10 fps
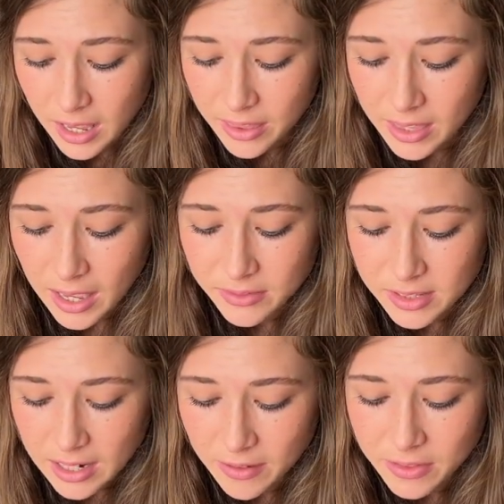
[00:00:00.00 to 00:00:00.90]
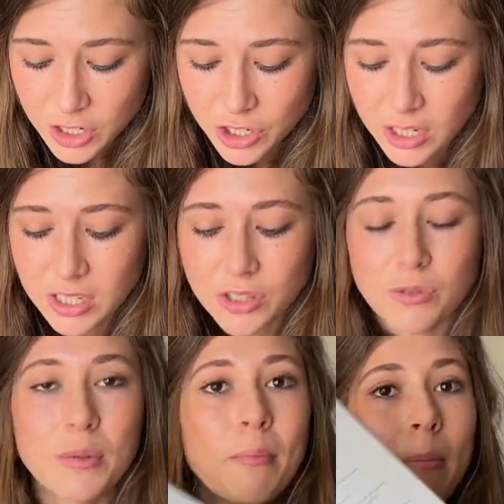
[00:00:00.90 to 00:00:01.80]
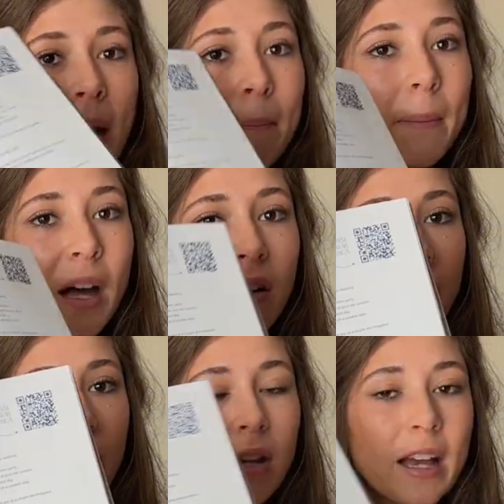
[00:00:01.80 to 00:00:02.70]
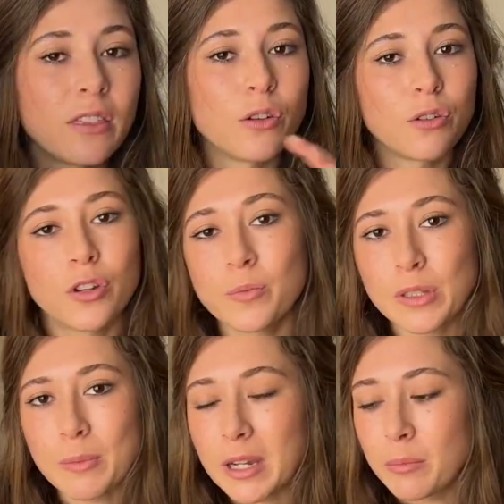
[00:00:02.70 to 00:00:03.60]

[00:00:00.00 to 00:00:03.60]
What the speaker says: They have stuff that you need to remember for like the groomsmen,